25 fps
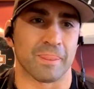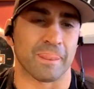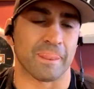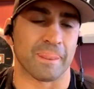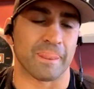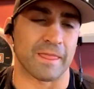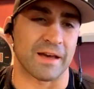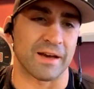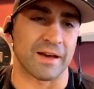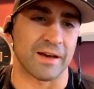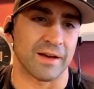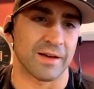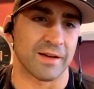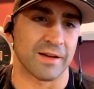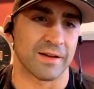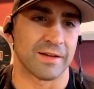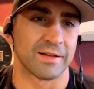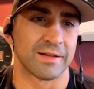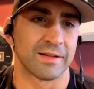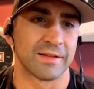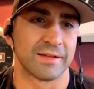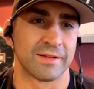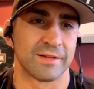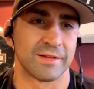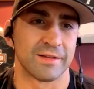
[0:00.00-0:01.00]
I
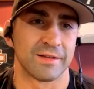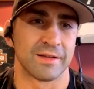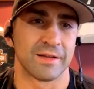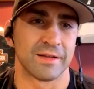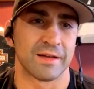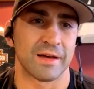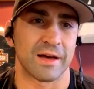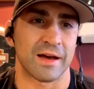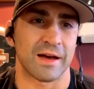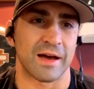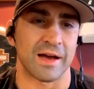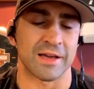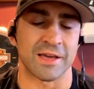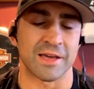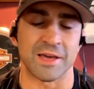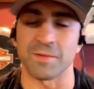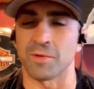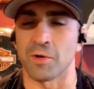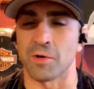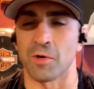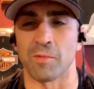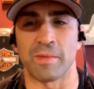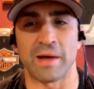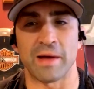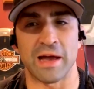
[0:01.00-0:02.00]
keep
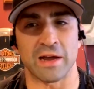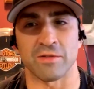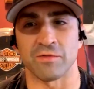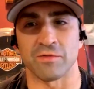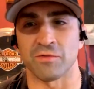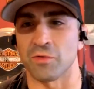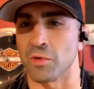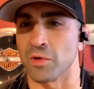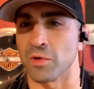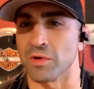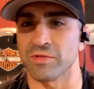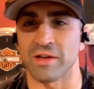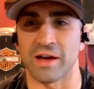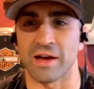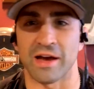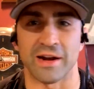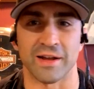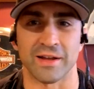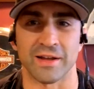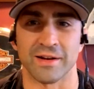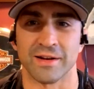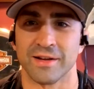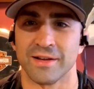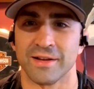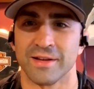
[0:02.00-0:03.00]
going back and forth on
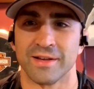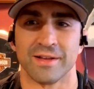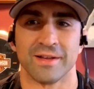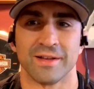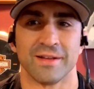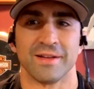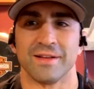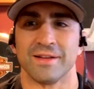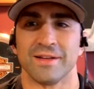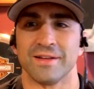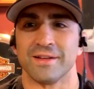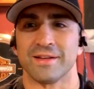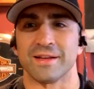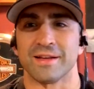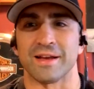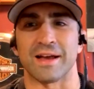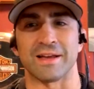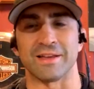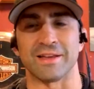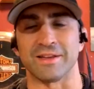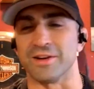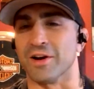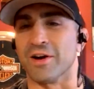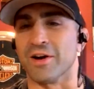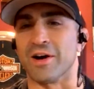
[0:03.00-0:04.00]
it.
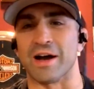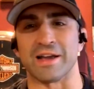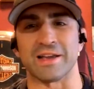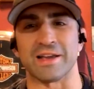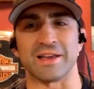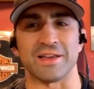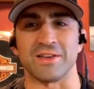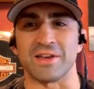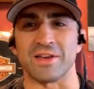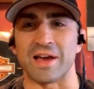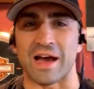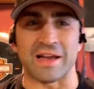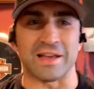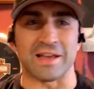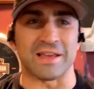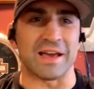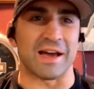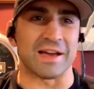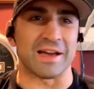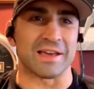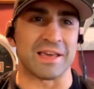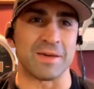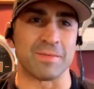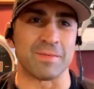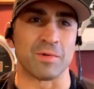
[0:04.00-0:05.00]
I
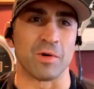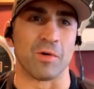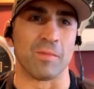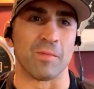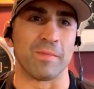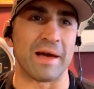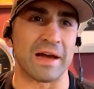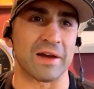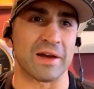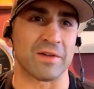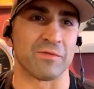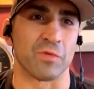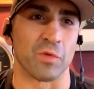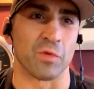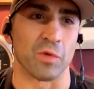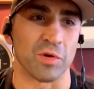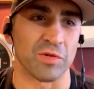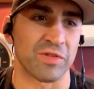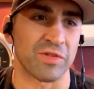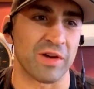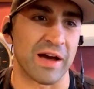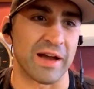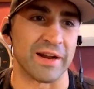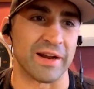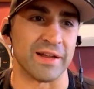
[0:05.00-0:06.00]
keep going back and forth
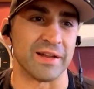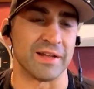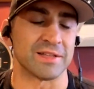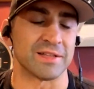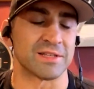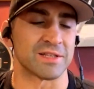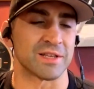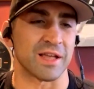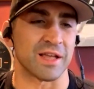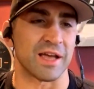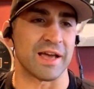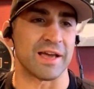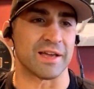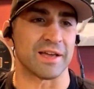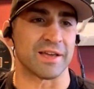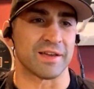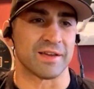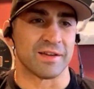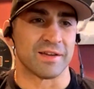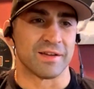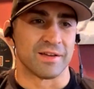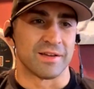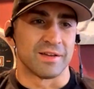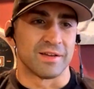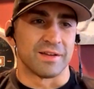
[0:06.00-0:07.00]
on it. It's like
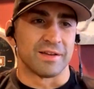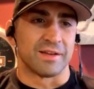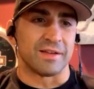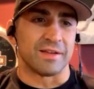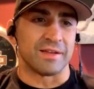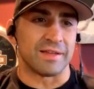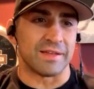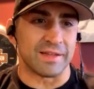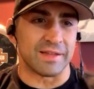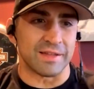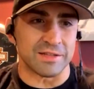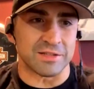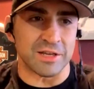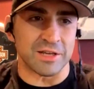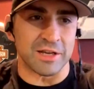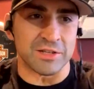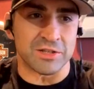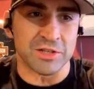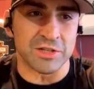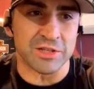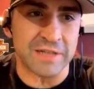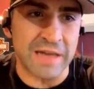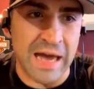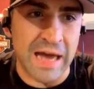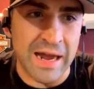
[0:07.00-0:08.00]
it
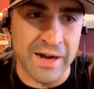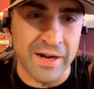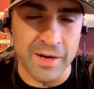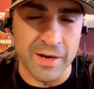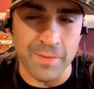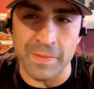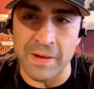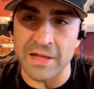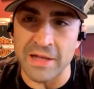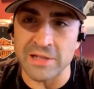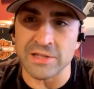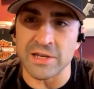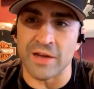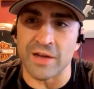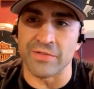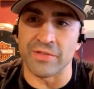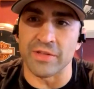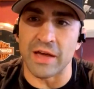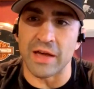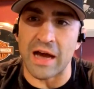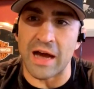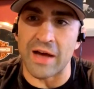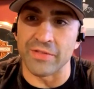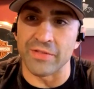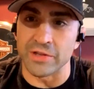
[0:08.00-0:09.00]
just kind of depends on
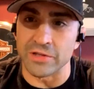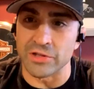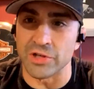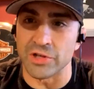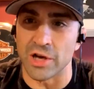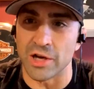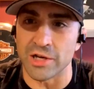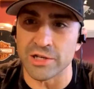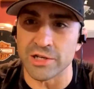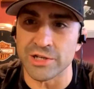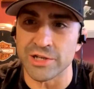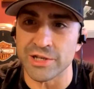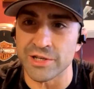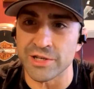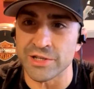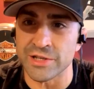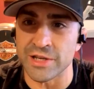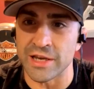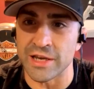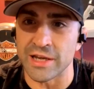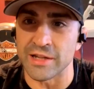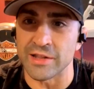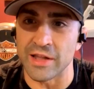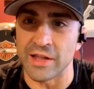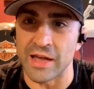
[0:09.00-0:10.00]
the judges
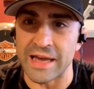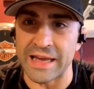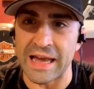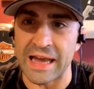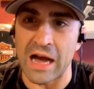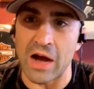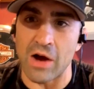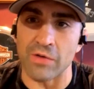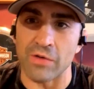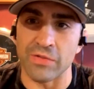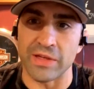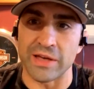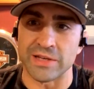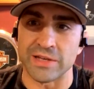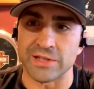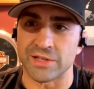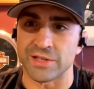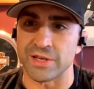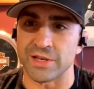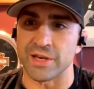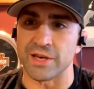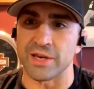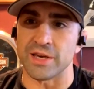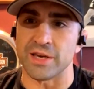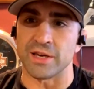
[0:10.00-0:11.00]
and like how they
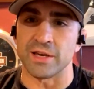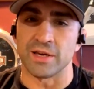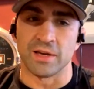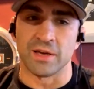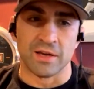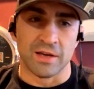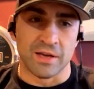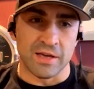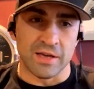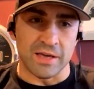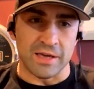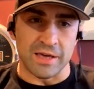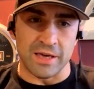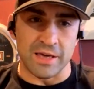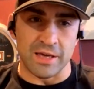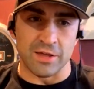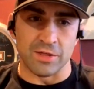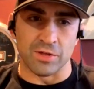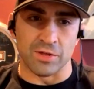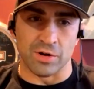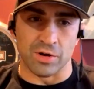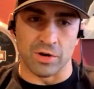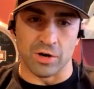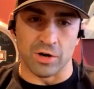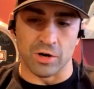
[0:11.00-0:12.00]
see
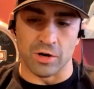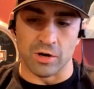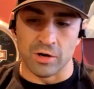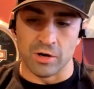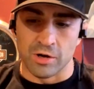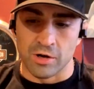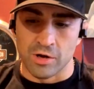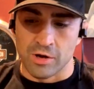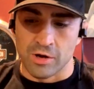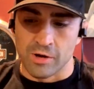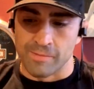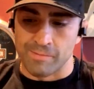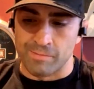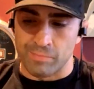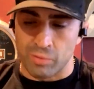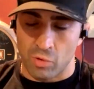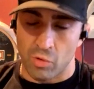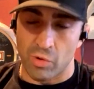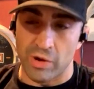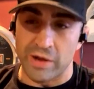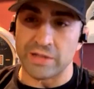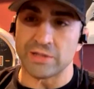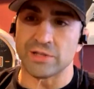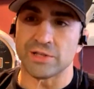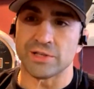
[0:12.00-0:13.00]
either
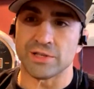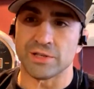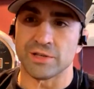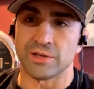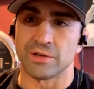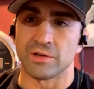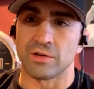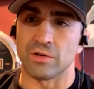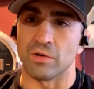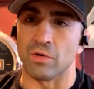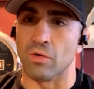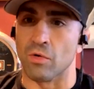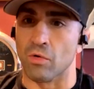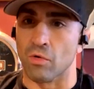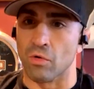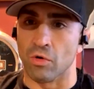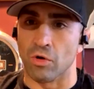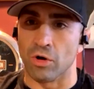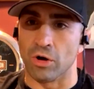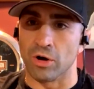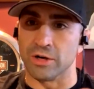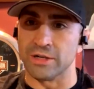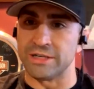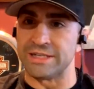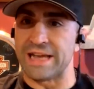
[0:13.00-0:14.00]
points
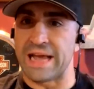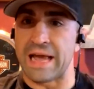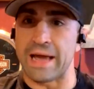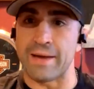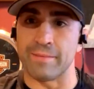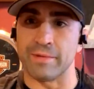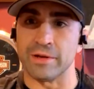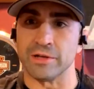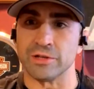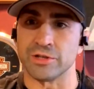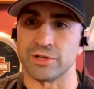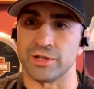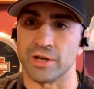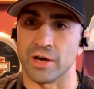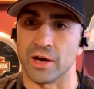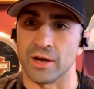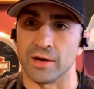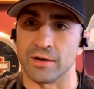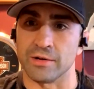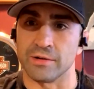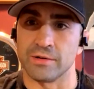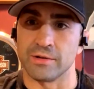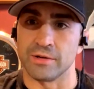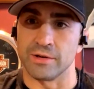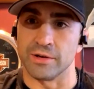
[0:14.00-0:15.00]
or damage done,
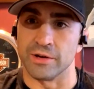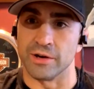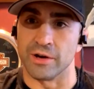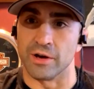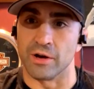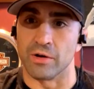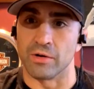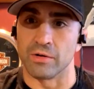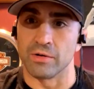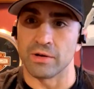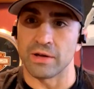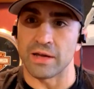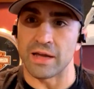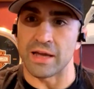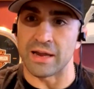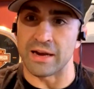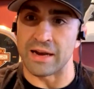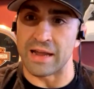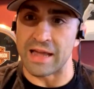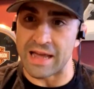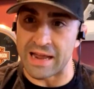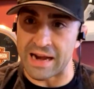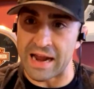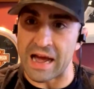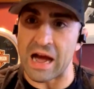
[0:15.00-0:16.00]
you know,
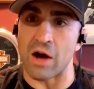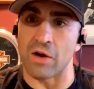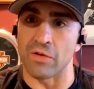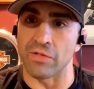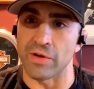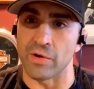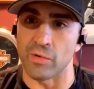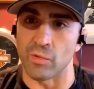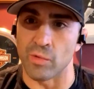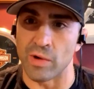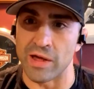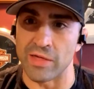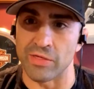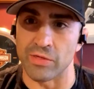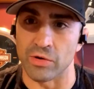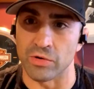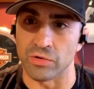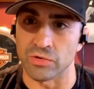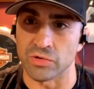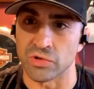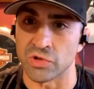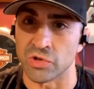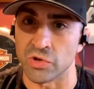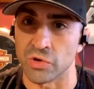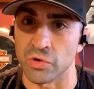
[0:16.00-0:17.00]
and how they weigh
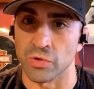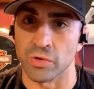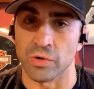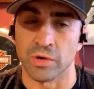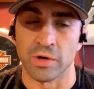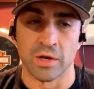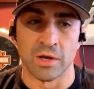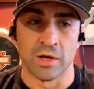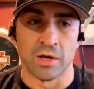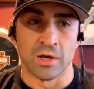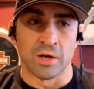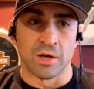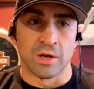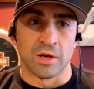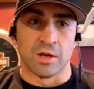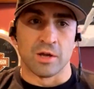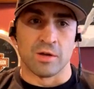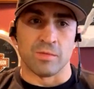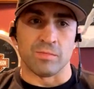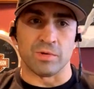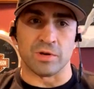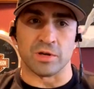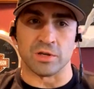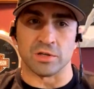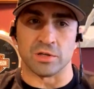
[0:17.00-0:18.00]
those two.
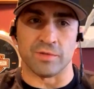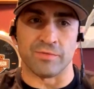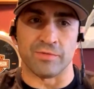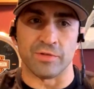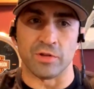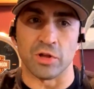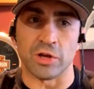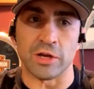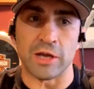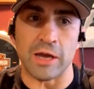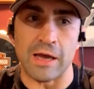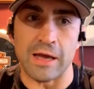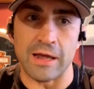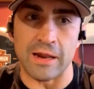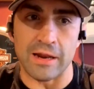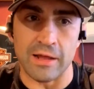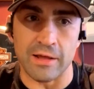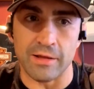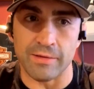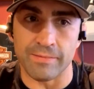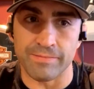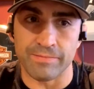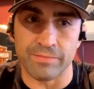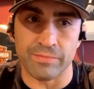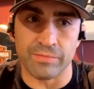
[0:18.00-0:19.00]
Because if you look at,
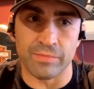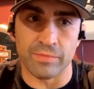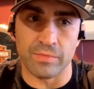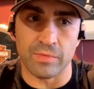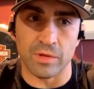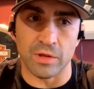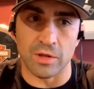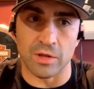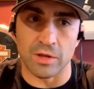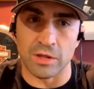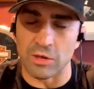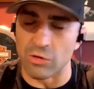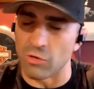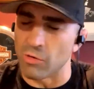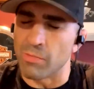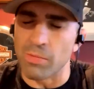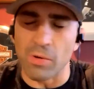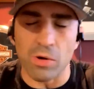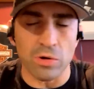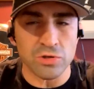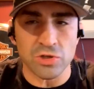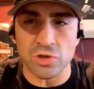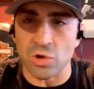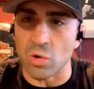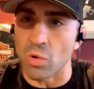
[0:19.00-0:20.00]
they were
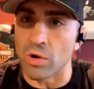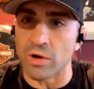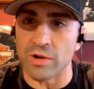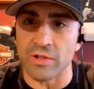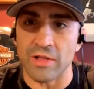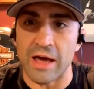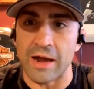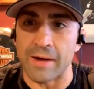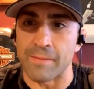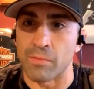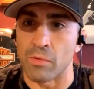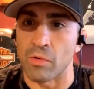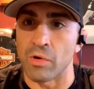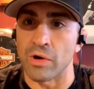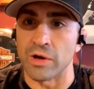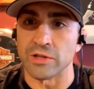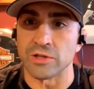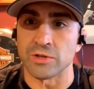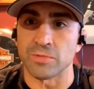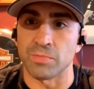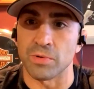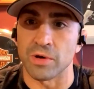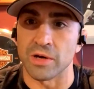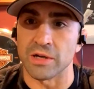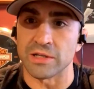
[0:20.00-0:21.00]
both scoring a lot of
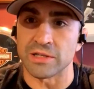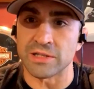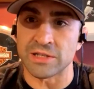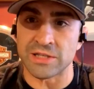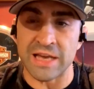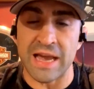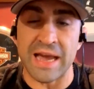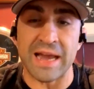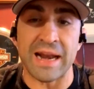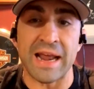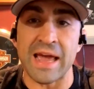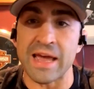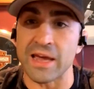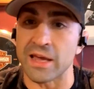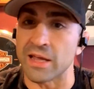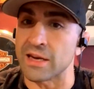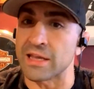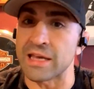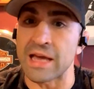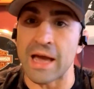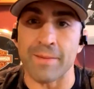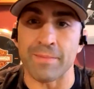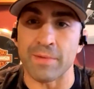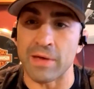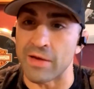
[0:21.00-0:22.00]
points, but Sanhagen
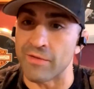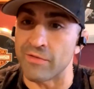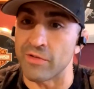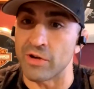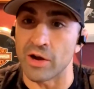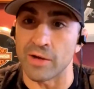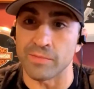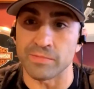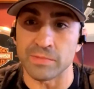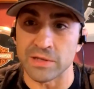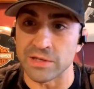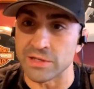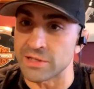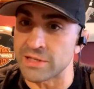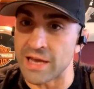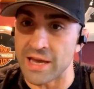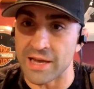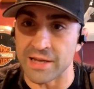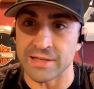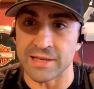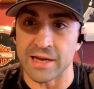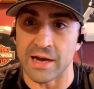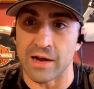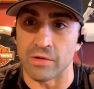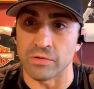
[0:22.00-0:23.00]
kept giving up these
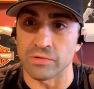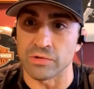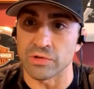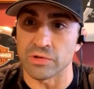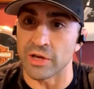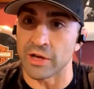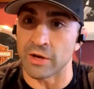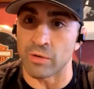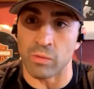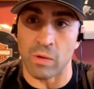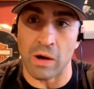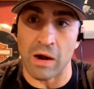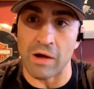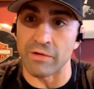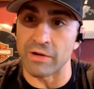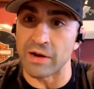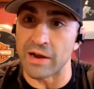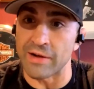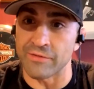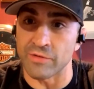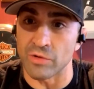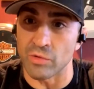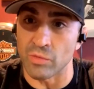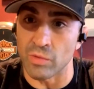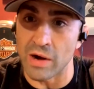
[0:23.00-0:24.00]
takedowns like round
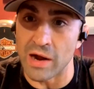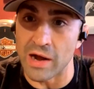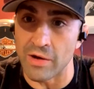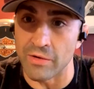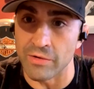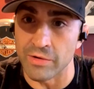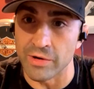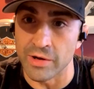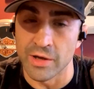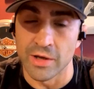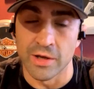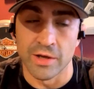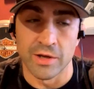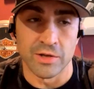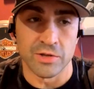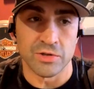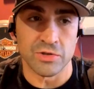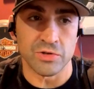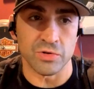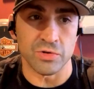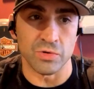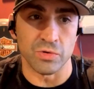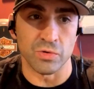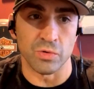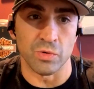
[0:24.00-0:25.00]
after round
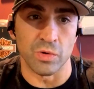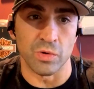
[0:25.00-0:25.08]
to